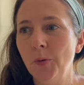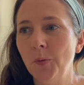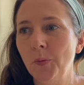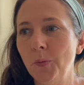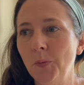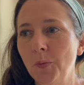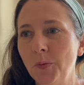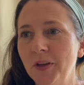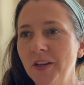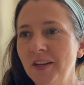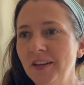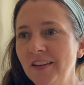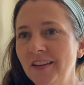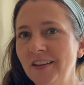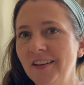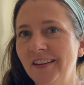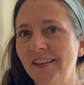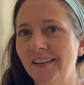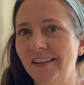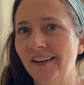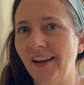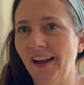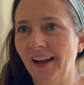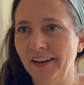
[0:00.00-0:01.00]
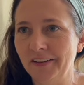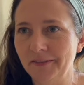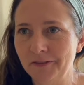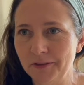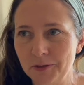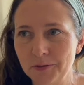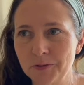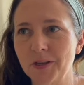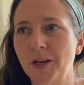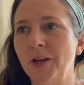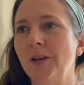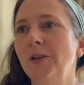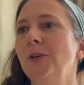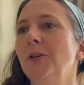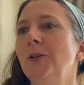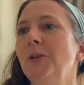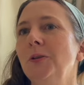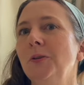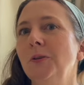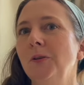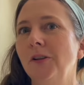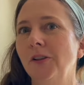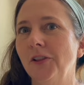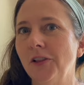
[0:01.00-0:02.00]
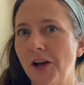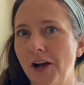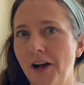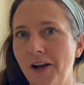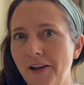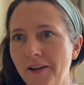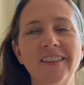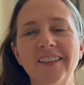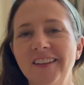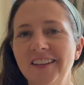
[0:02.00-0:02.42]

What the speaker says: we kind of use a new cloth